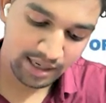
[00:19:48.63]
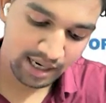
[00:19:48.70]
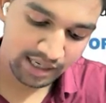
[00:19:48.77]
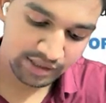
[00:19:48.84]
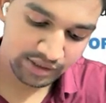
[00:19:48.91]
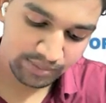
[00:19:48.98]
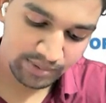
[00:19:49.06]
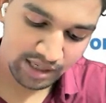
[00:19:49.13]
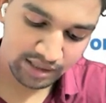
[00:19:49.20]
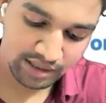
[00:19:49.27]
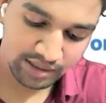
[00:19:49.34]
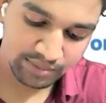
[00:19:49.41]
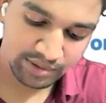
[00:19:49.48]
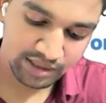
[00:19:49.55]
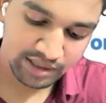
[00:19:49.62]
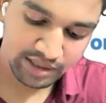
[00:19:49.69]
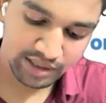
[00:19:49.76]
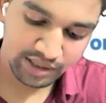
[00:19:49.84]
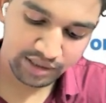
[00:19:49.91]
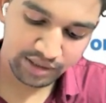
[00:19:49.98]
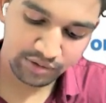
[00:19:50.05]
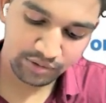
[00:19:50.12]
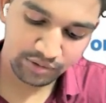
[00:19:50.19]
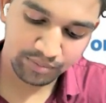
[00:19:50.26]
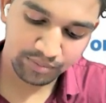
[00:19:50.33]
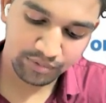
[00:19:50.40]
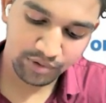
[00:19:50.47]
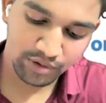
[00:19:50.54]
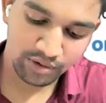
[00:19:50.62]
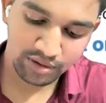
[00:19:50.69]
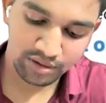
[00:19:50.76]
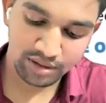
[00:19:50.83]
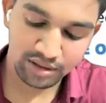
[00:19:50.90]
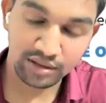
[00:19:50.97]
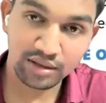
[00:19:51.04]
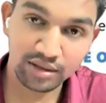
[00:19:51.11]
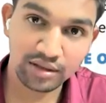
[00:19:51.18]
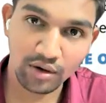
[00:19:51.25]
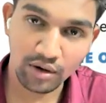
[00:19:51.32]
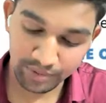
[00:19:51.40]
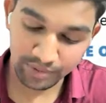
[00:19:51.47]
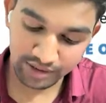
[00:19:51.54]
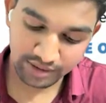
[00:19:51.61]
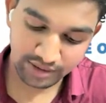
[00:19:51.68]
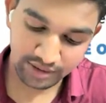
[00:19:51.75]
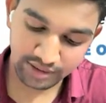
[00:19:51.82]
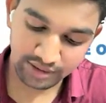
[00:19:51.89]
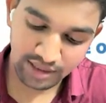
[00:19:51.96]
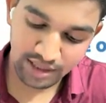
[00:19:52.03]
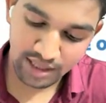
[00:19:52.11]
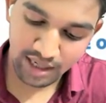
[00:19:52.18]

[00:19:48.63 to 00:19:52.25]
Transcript: assume that if the directors or other officers